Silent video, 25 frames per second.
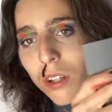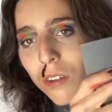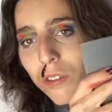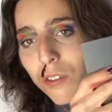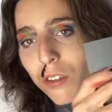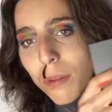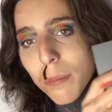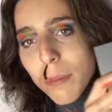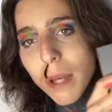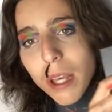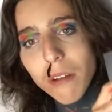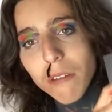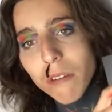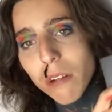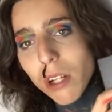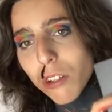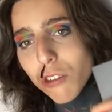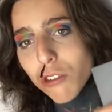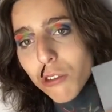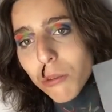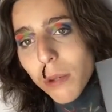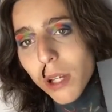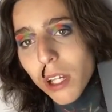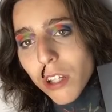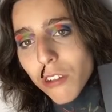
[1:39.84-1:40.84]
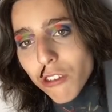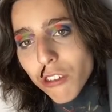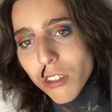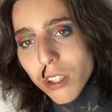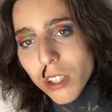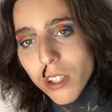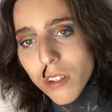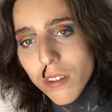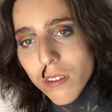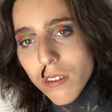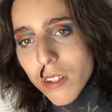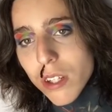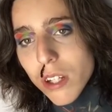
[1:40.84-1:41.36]
for my graduation
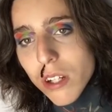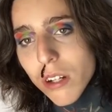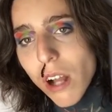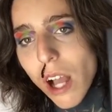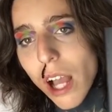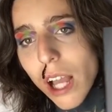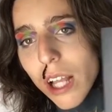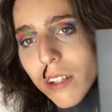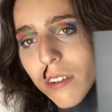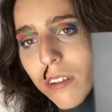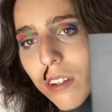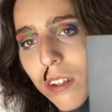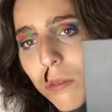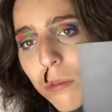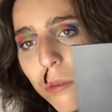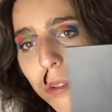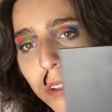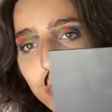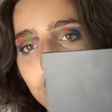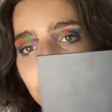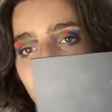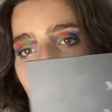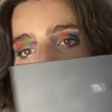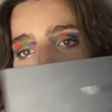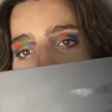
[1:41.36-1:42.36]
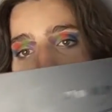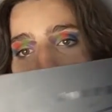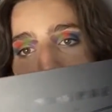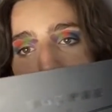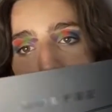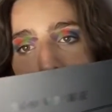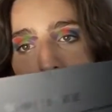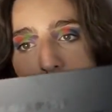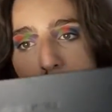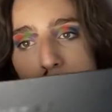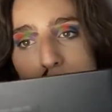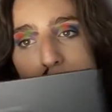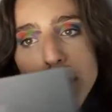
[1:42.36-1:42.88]
this year, I did
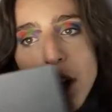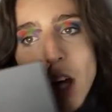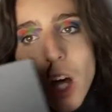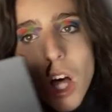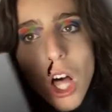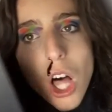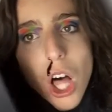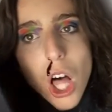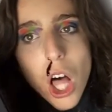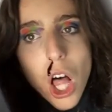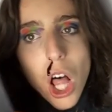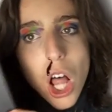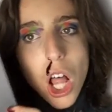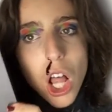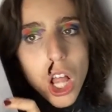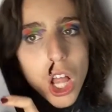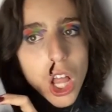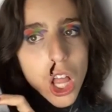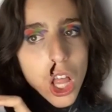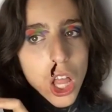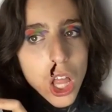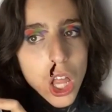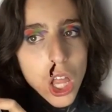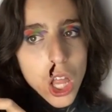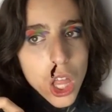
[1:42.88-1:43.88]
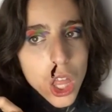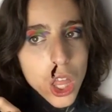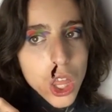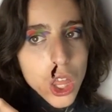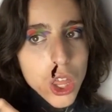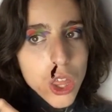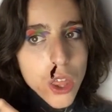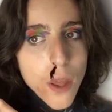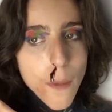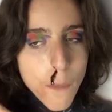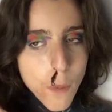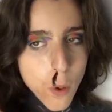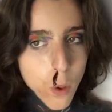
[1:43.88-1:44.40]
receive
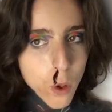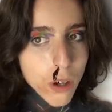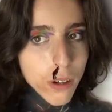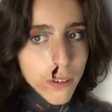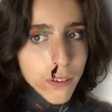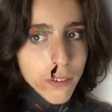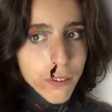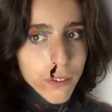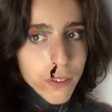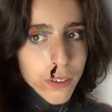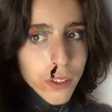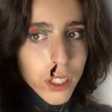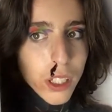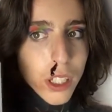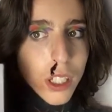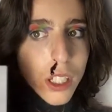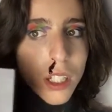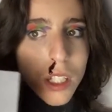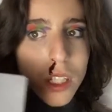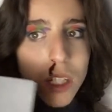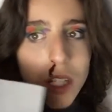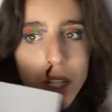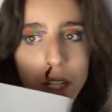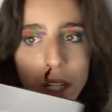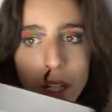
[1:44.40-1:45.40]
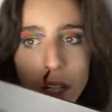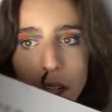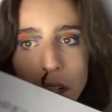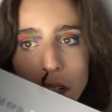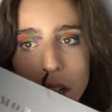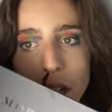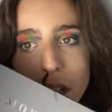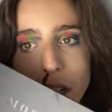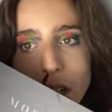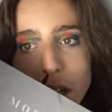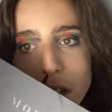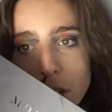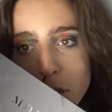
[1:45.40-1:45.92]
the Morphe
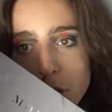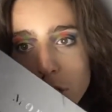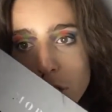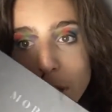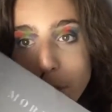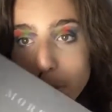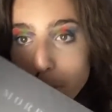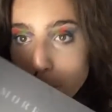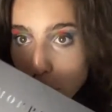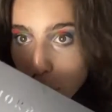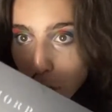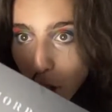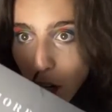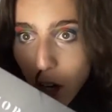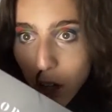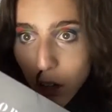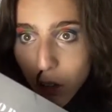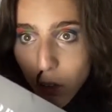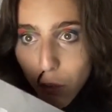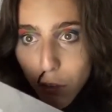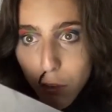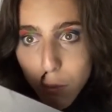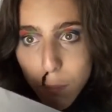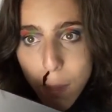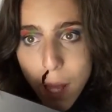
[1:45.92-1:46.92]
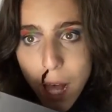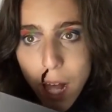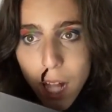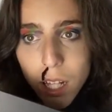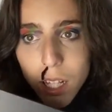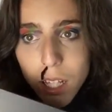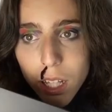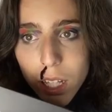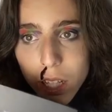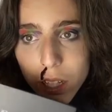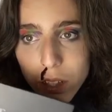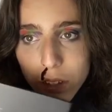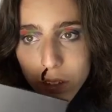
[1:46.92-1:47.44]
James Charles
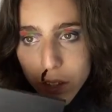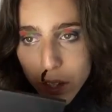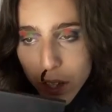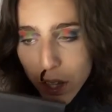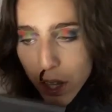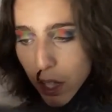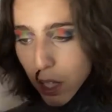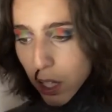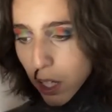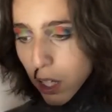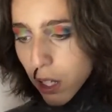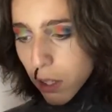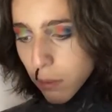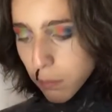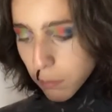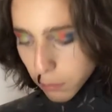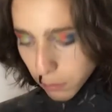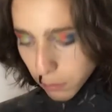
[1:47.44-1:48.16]
palette, the